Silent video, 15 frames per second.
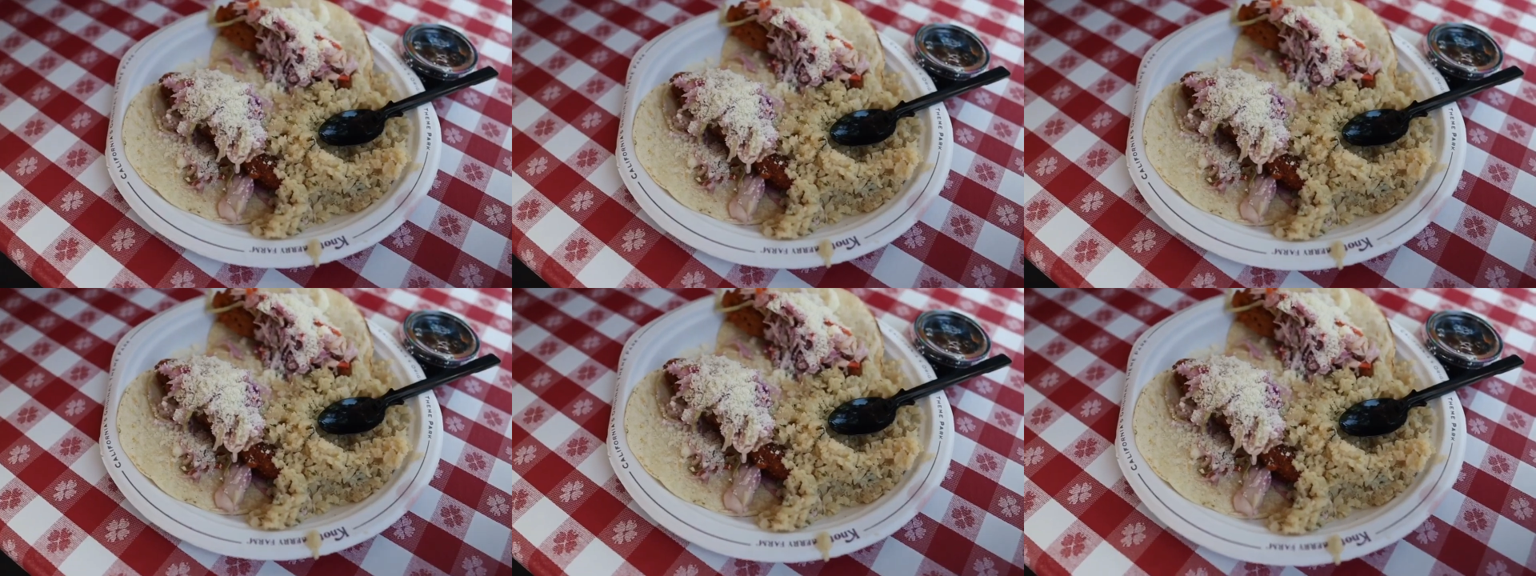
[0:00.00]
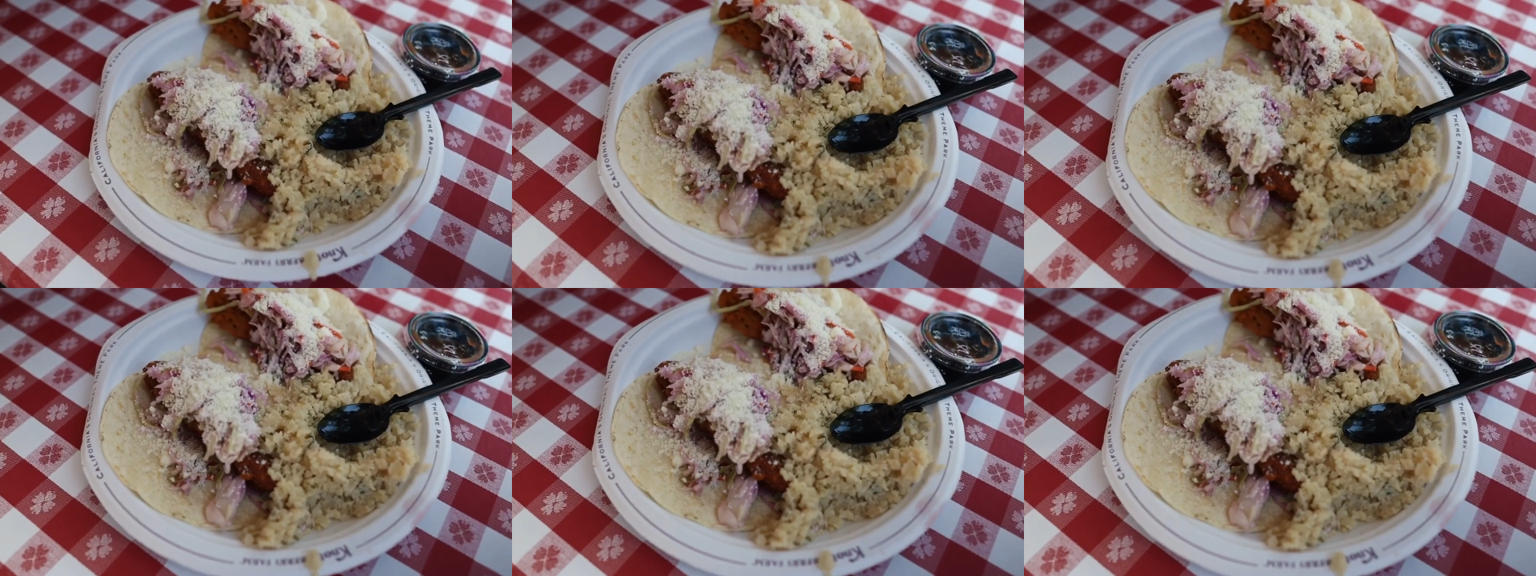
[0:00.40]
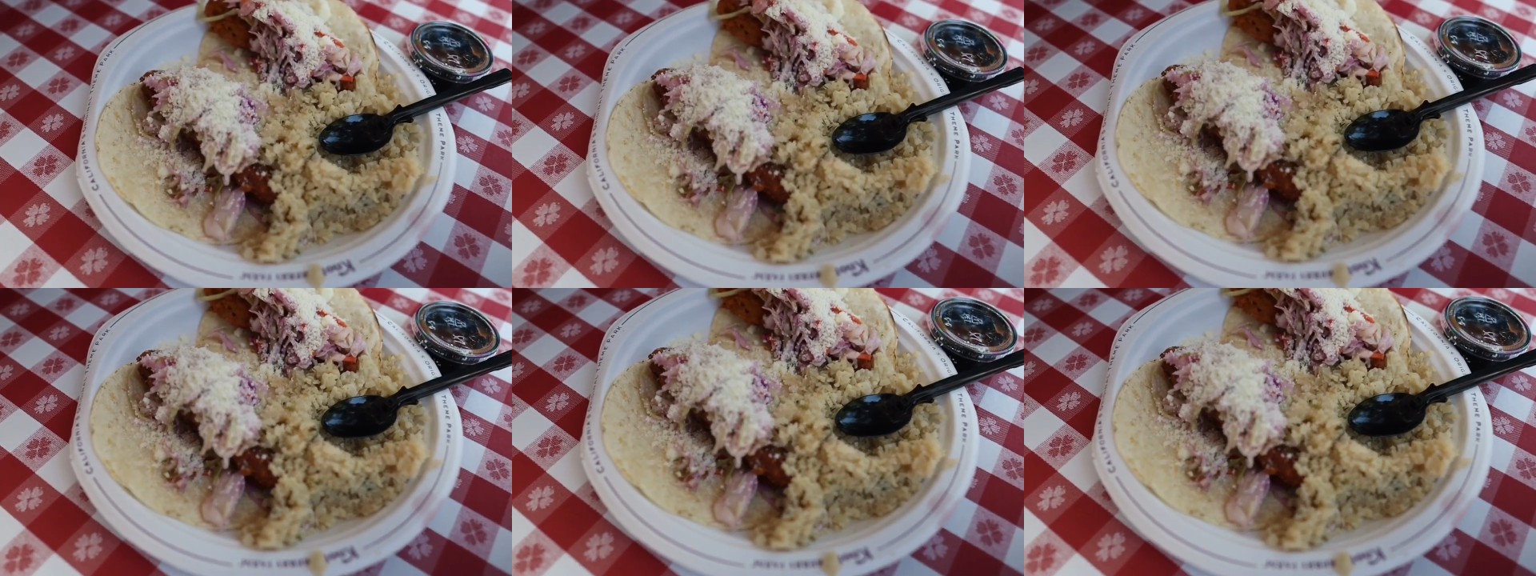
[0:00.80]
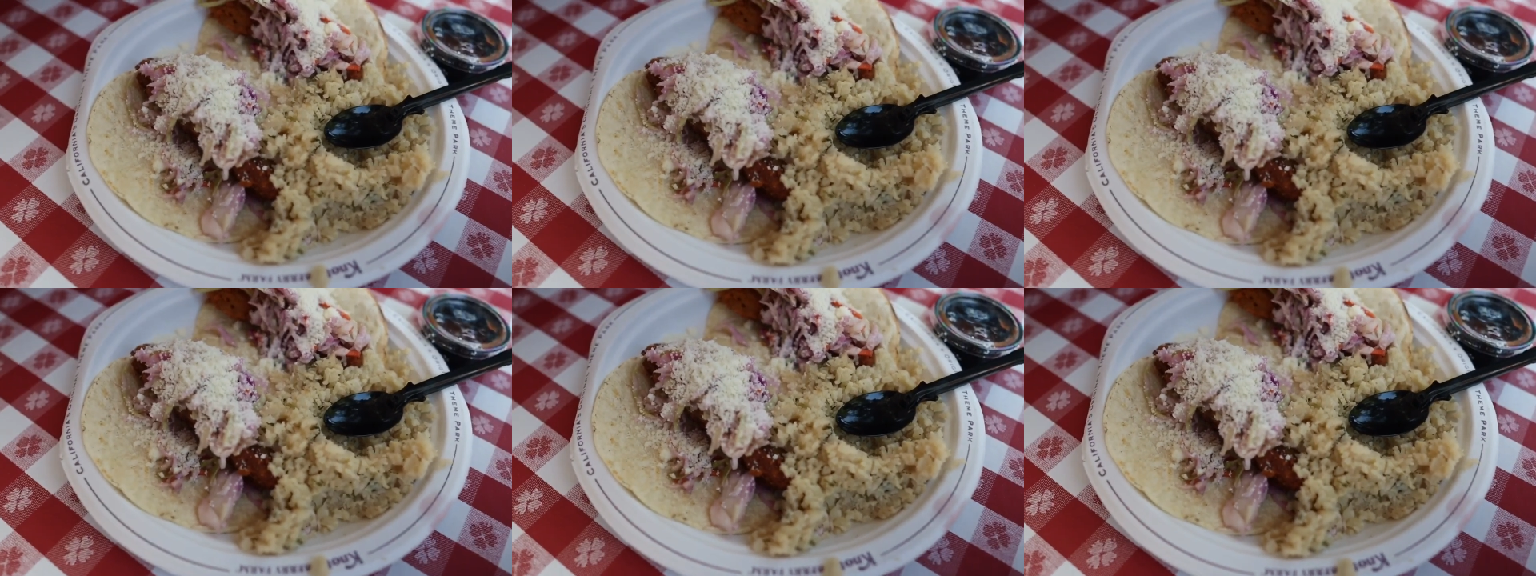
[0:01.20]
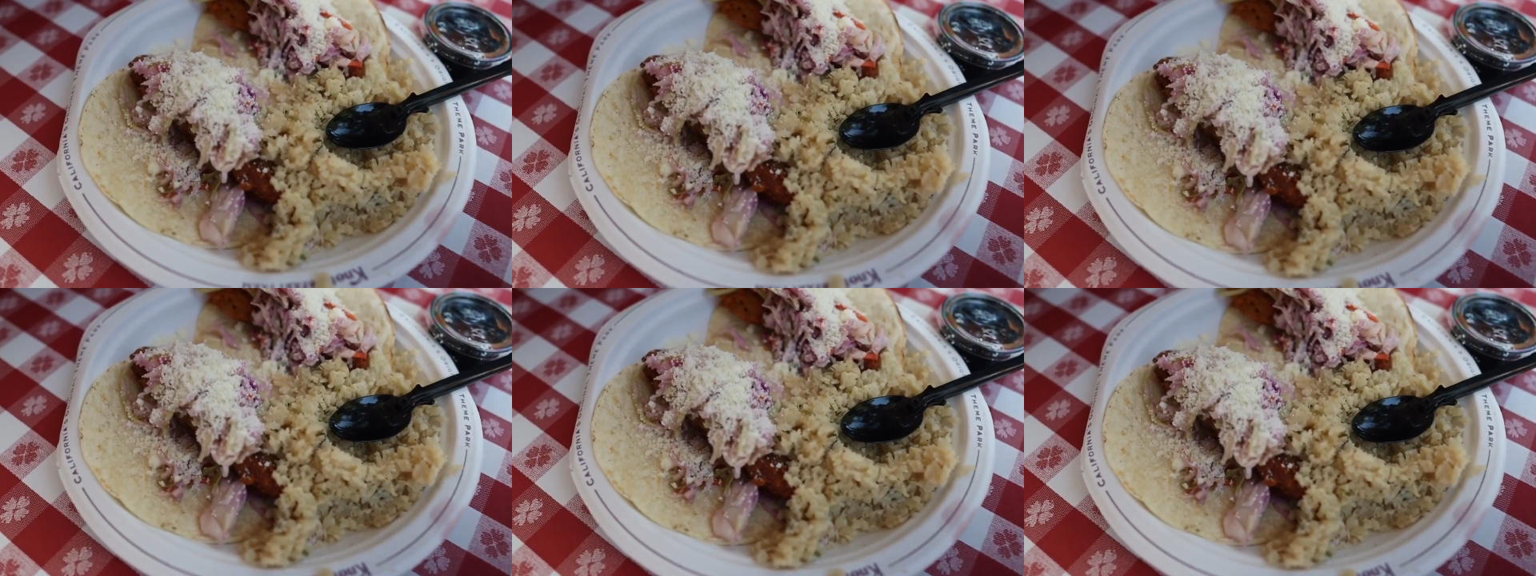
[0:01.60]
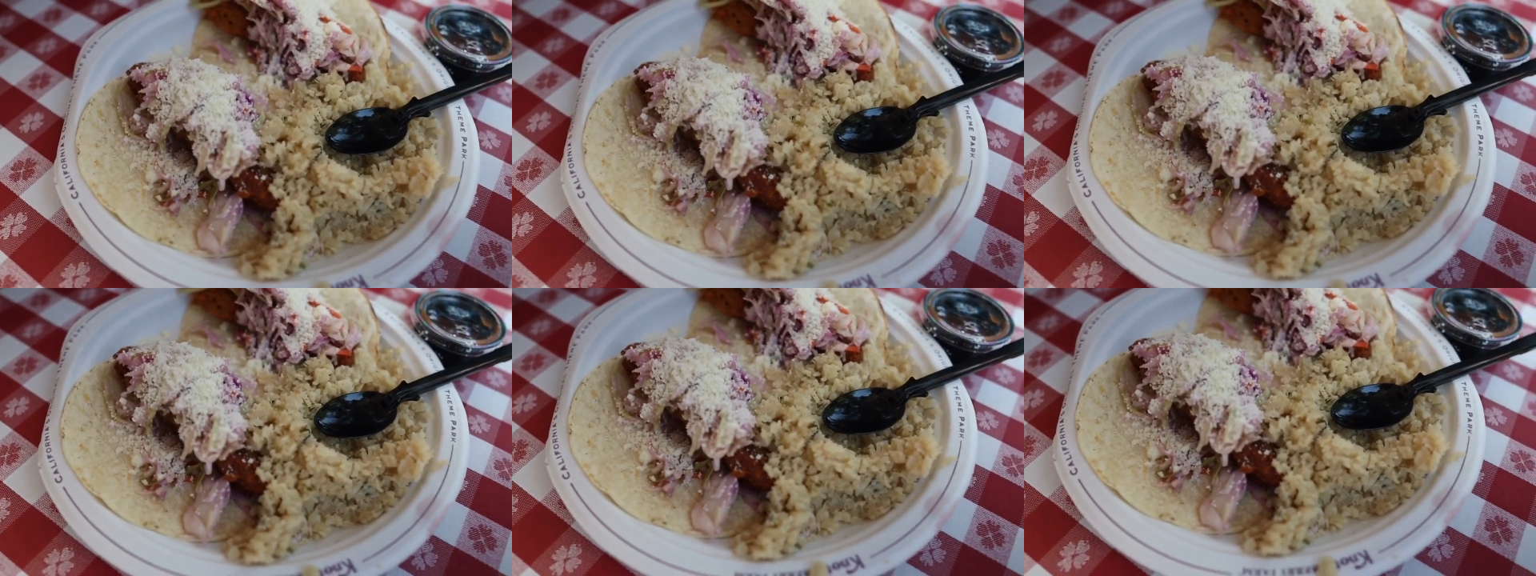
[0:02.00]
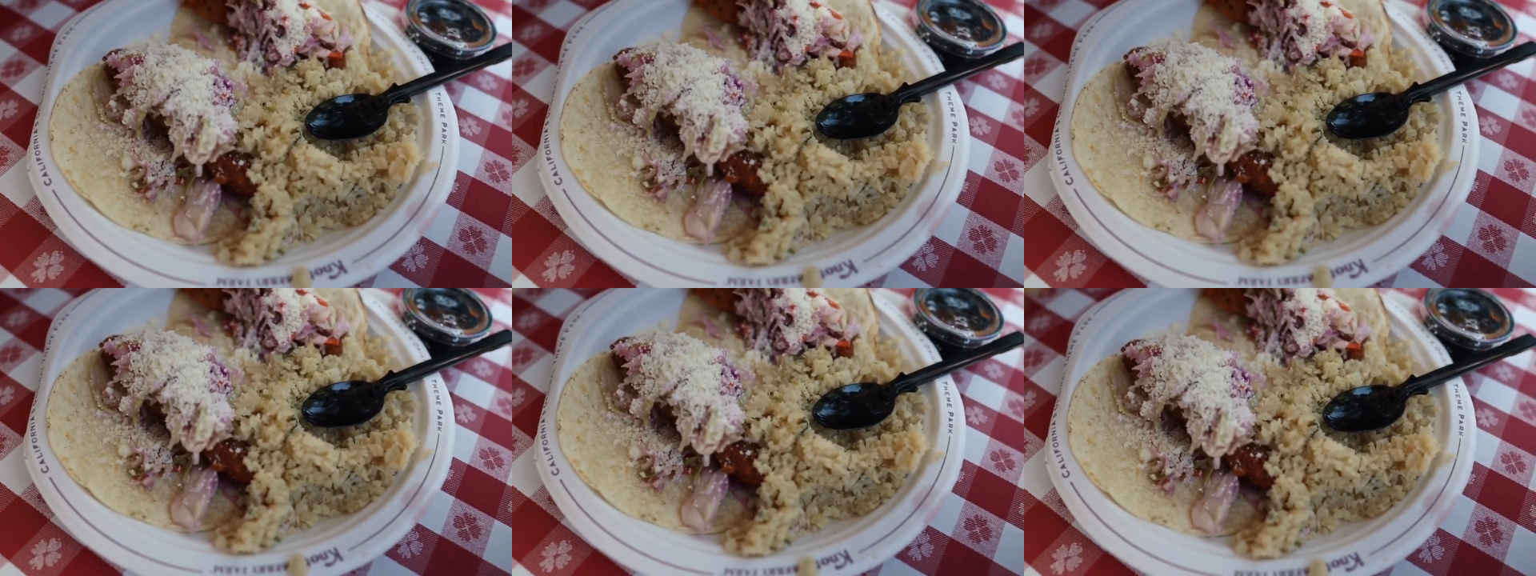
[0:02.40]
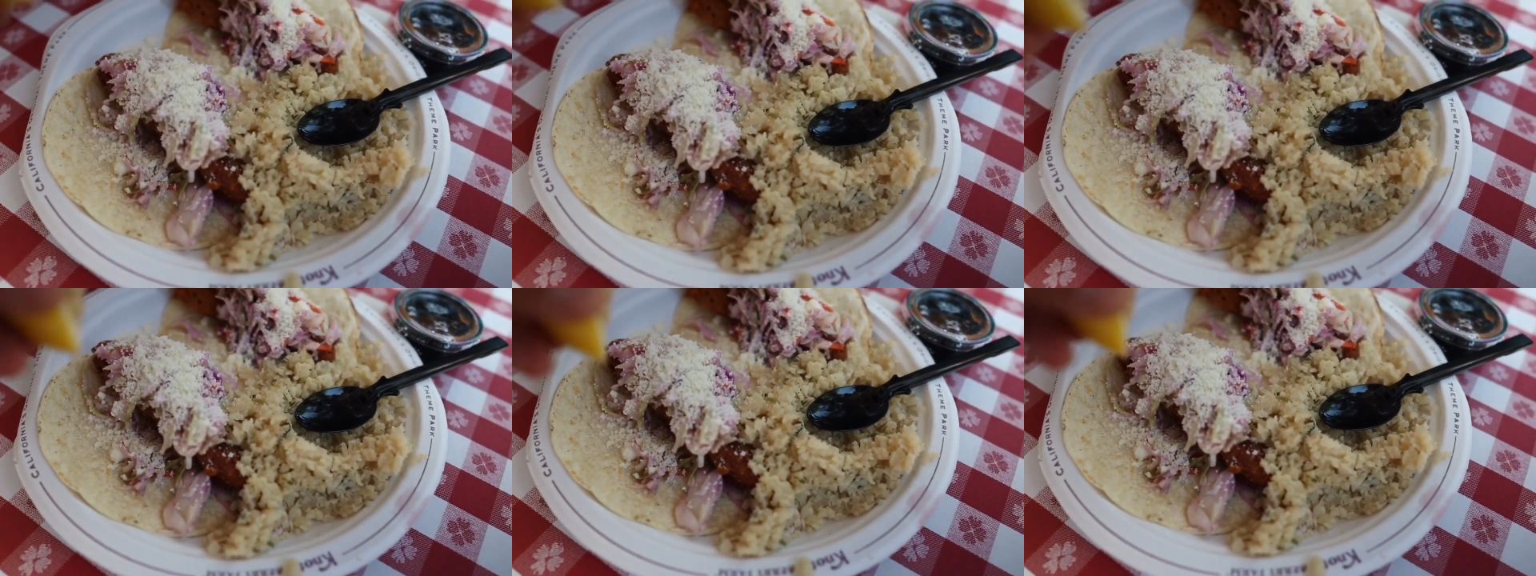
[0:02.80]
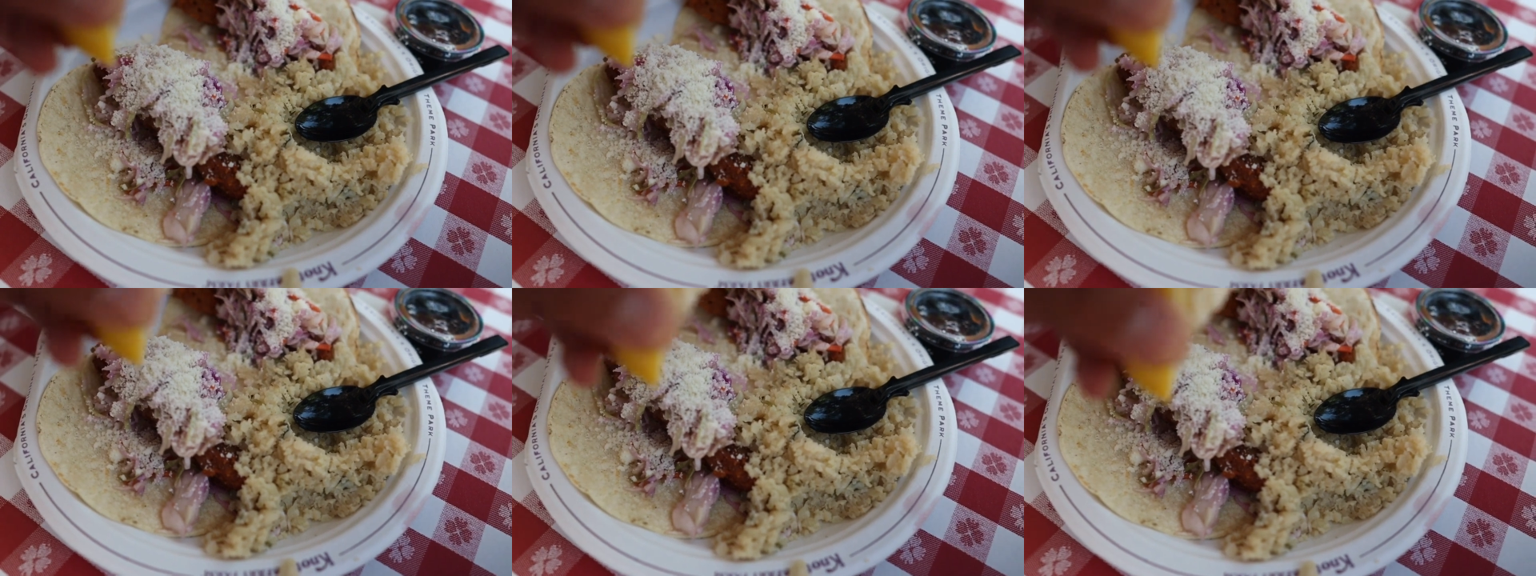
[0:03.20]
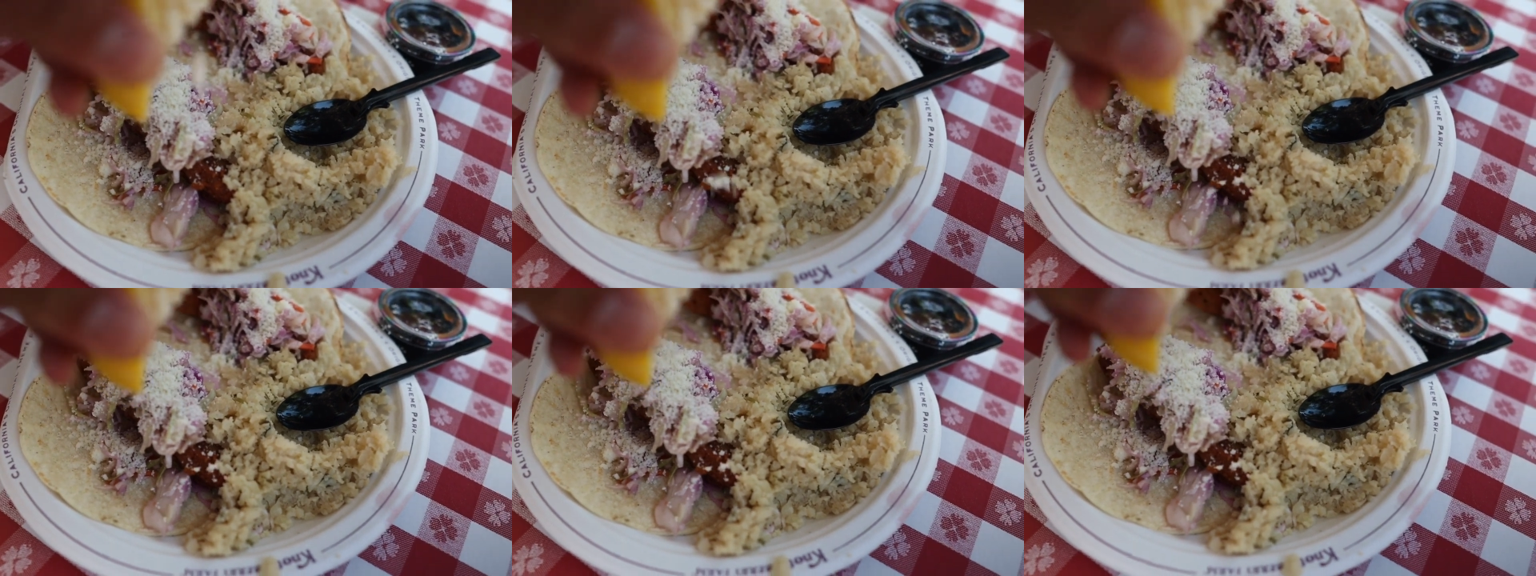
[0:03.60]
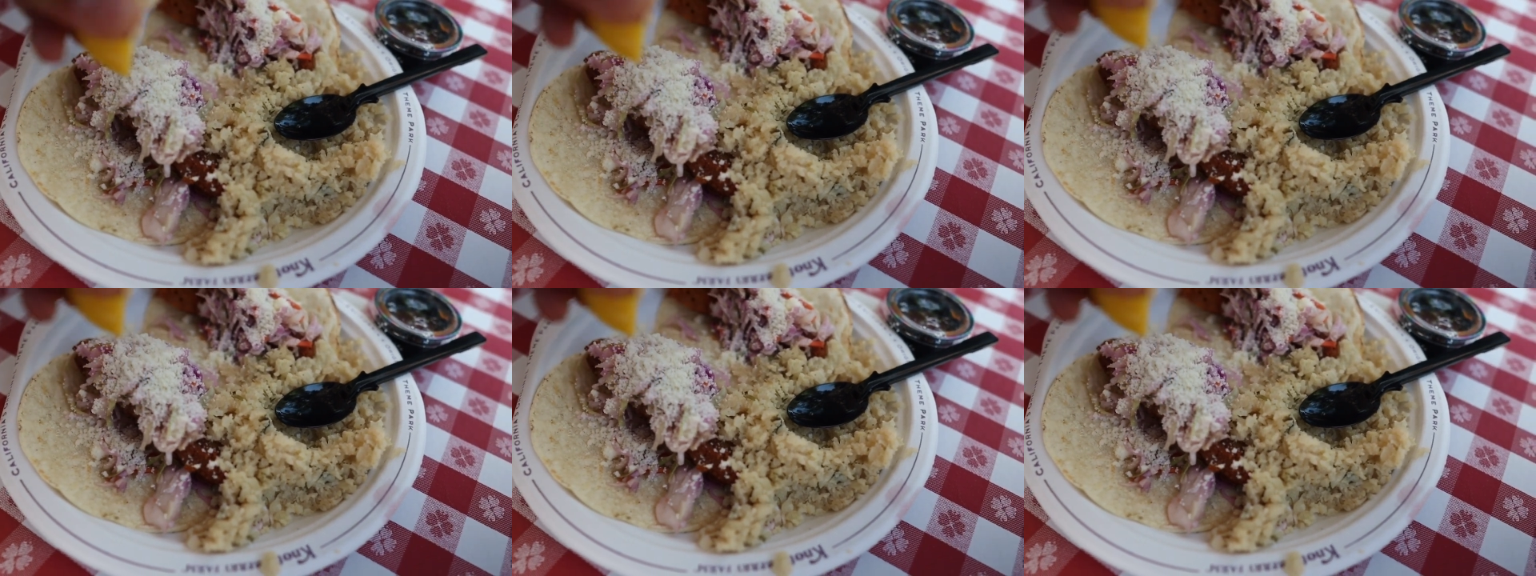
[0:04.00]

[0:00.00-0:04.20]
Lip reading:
[unreadable: no face in view]